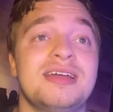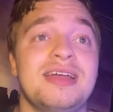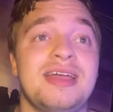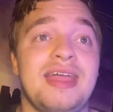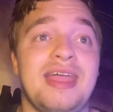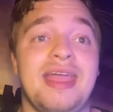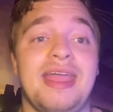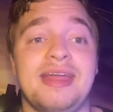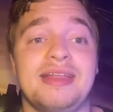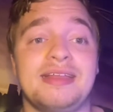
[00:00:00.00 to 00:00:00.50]

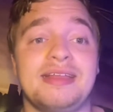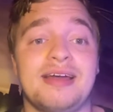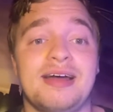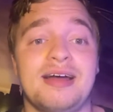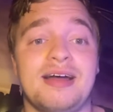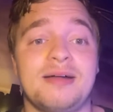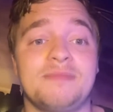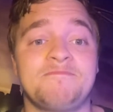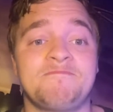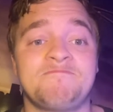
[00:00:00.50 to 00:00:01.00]
And
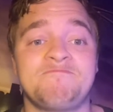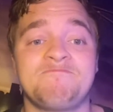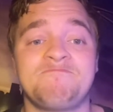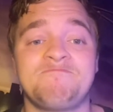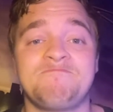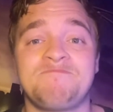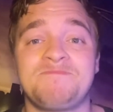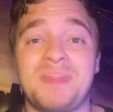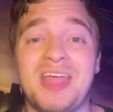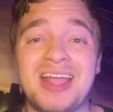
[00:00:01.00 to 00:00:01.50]

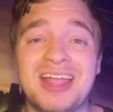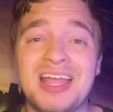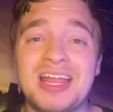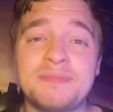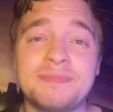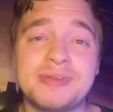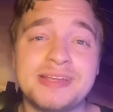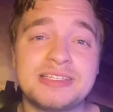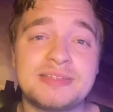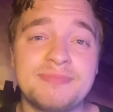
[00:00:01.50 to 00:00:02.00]
that kind of
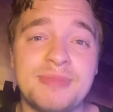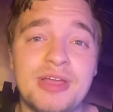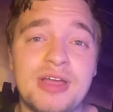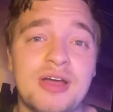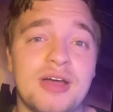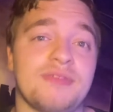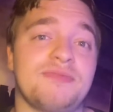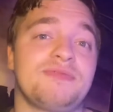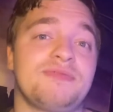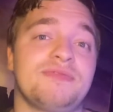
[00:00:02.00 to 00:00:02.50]
pissed me
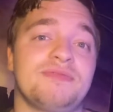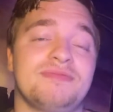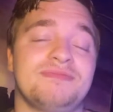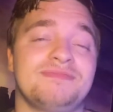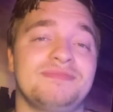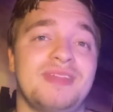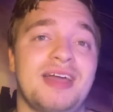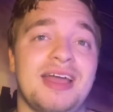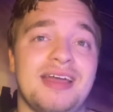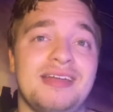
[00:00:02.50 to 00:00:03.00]
off.
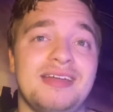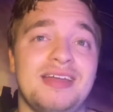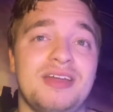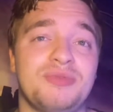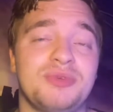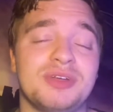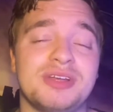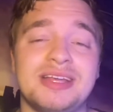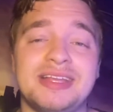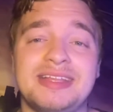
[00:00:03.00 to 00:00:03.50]
It
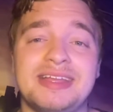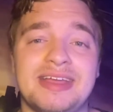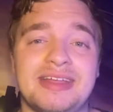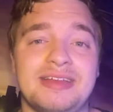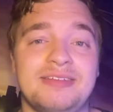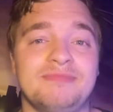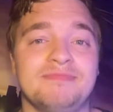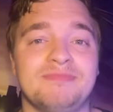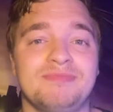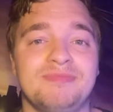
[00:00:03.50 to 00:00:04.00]
really
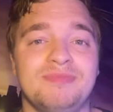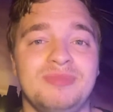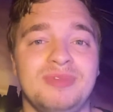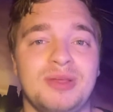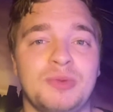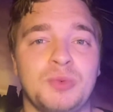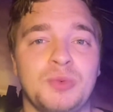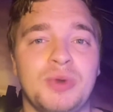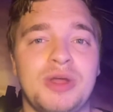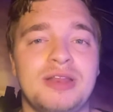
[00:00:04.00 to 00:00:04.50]
did.
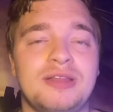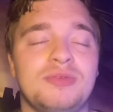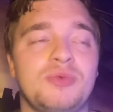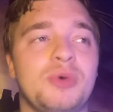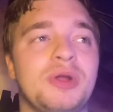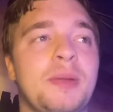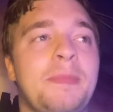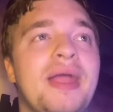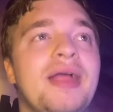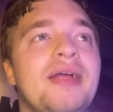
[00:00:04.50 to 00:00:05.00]
When
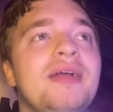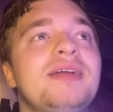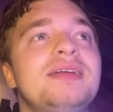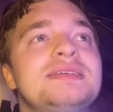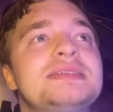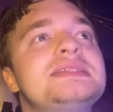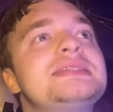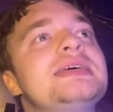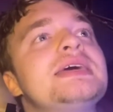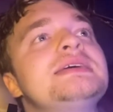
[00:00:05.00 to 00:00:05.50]
a parent
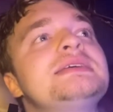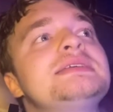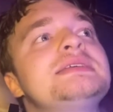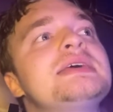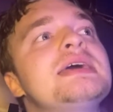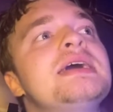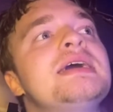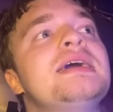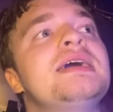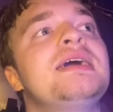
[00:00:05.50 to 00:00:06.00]
says,
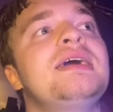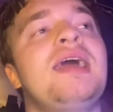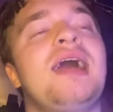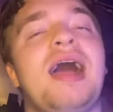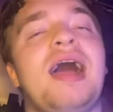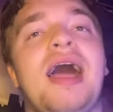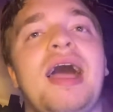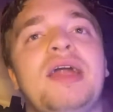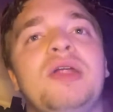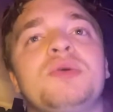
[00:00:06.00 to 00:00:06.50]

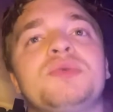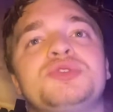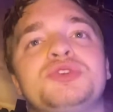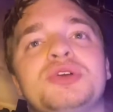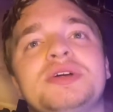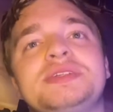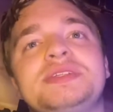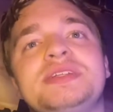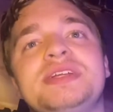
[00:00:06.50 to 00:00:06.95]
I don't trust